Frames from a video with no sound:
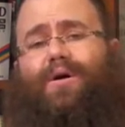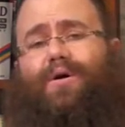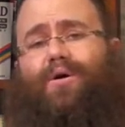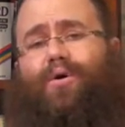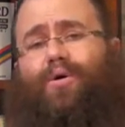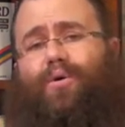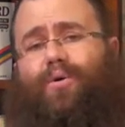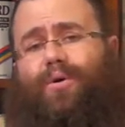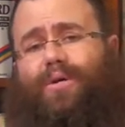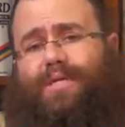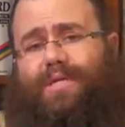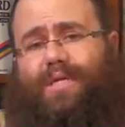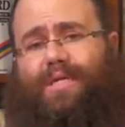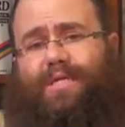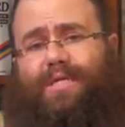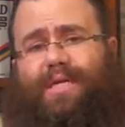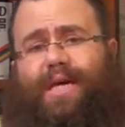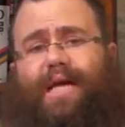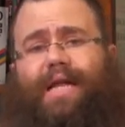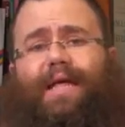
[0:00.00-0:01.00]

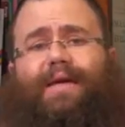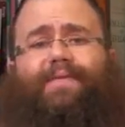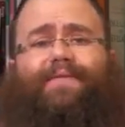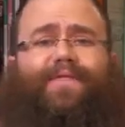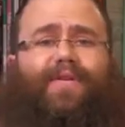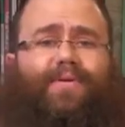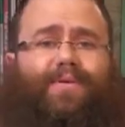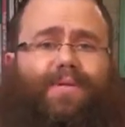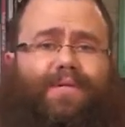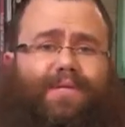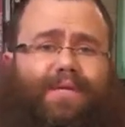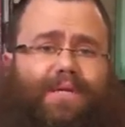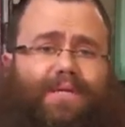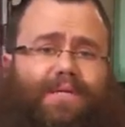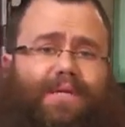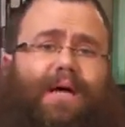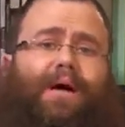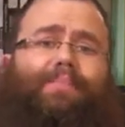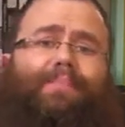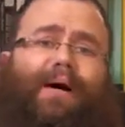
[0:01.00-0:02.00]
causes and
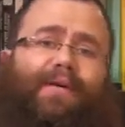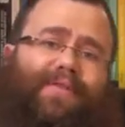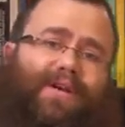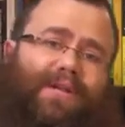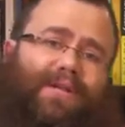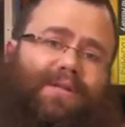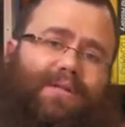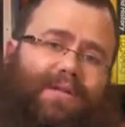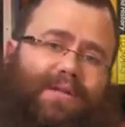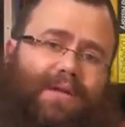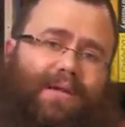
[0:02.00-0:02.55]
influences above it.